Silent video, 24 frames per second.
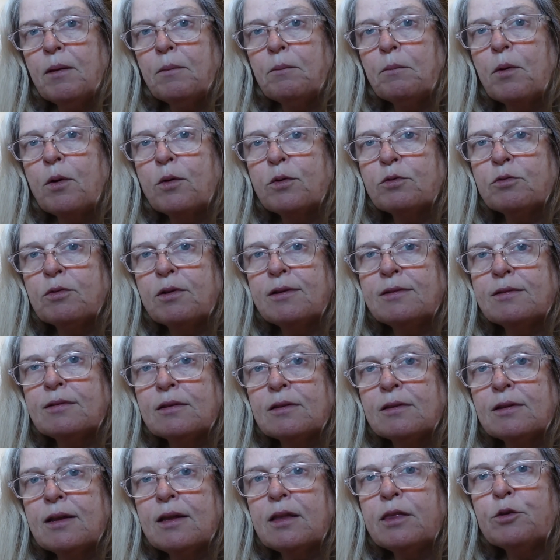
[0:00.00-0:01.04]
Most
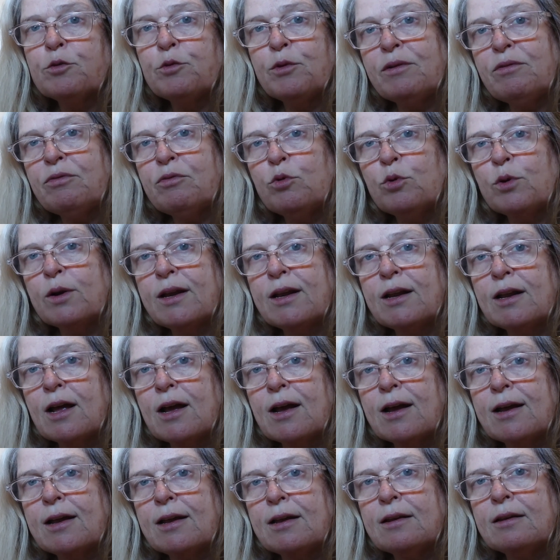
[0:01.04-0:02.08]
recently,
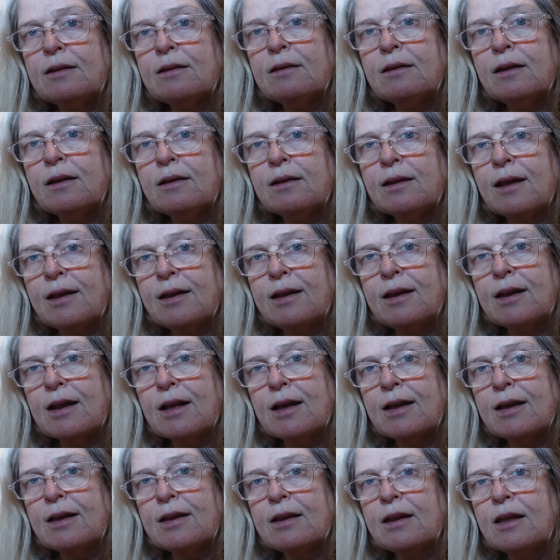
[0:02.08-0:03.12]
349.99,
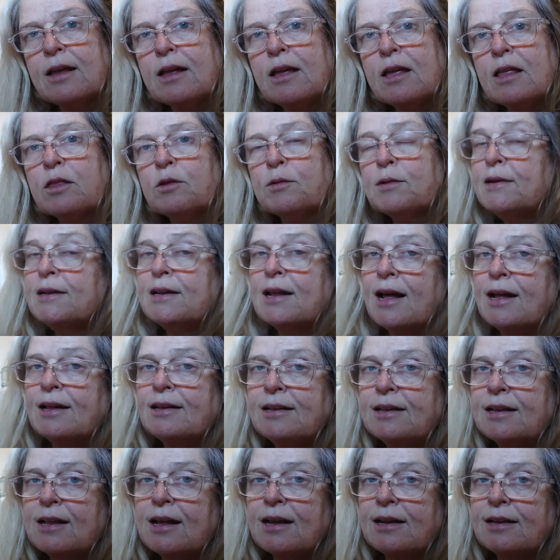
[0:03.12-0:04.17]

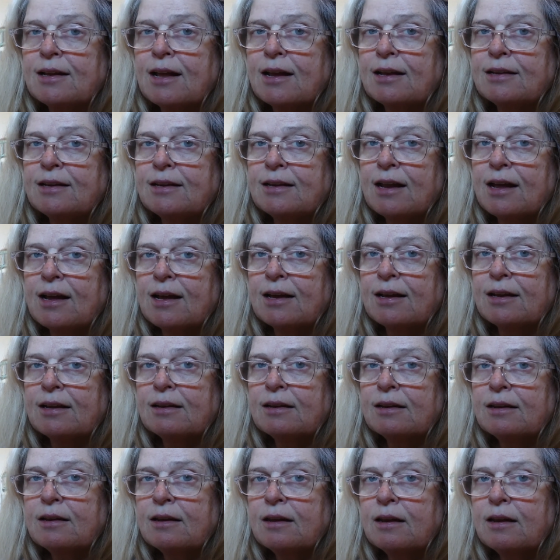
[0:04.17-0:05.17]
399.99,